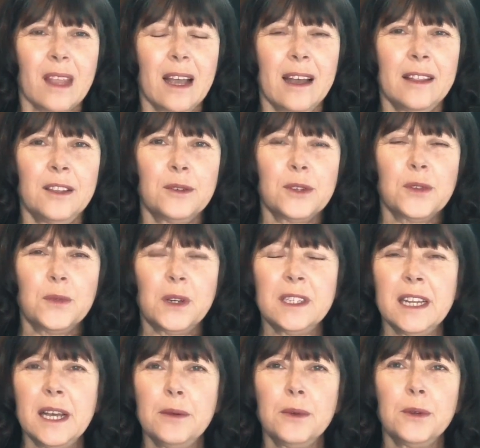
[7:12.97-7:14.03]
And there was one
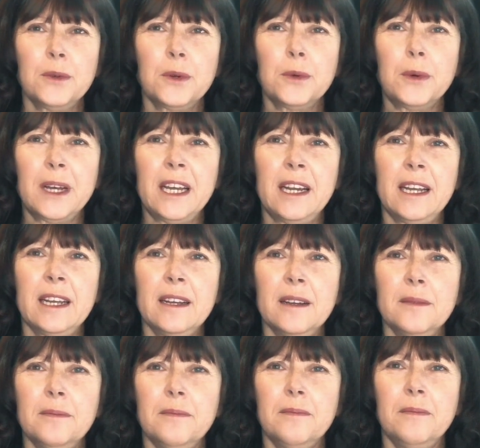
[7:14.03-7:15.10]
day we were waiting,